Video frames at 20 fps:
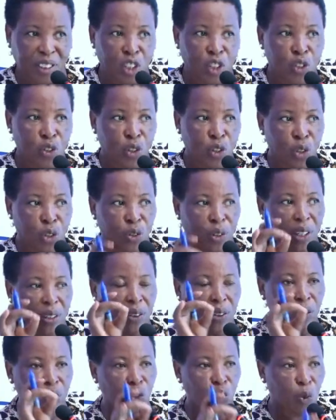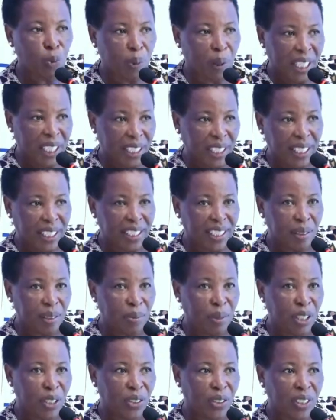So you are going to pay 90
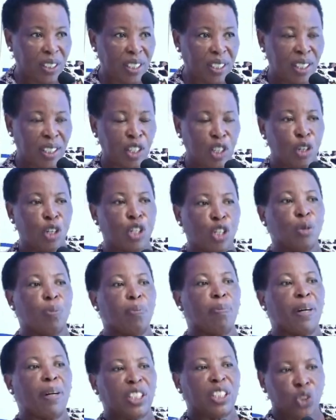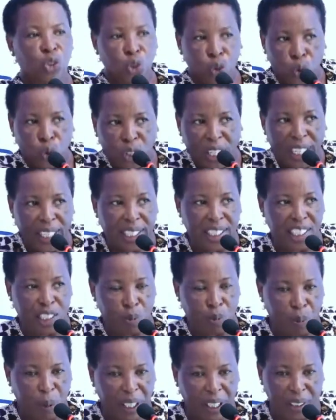million, but you
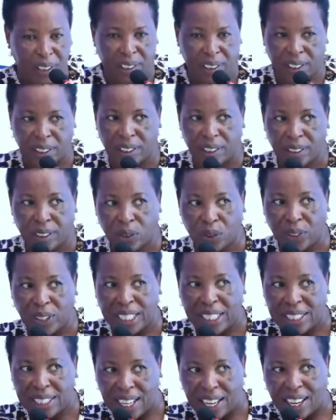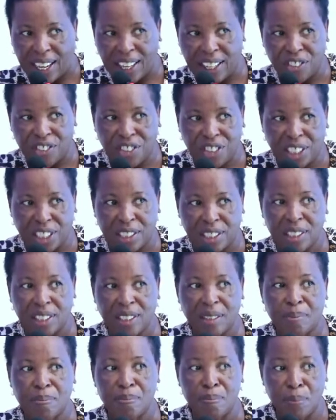expect to get 100
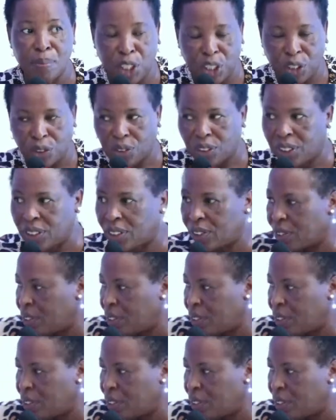million.